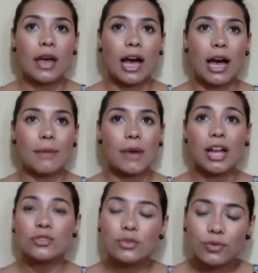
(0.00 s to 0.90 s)
Um,
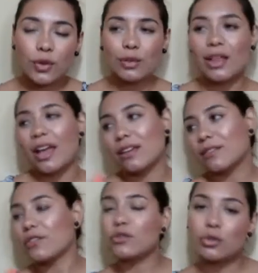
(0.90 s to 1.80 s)
I do feel like
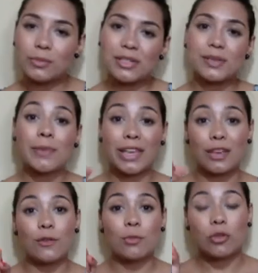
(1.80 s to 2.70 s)
the voluminous may
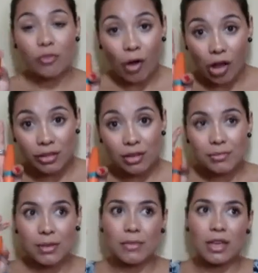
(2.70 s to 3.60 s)
give you more volume
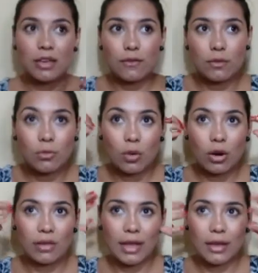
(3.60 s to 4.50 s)
and may give you
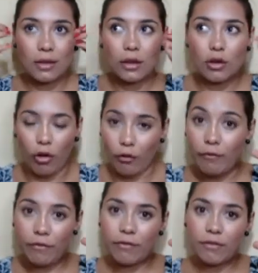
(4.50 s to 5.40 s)
more like
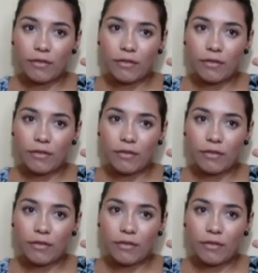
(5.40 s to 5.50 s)
oomph,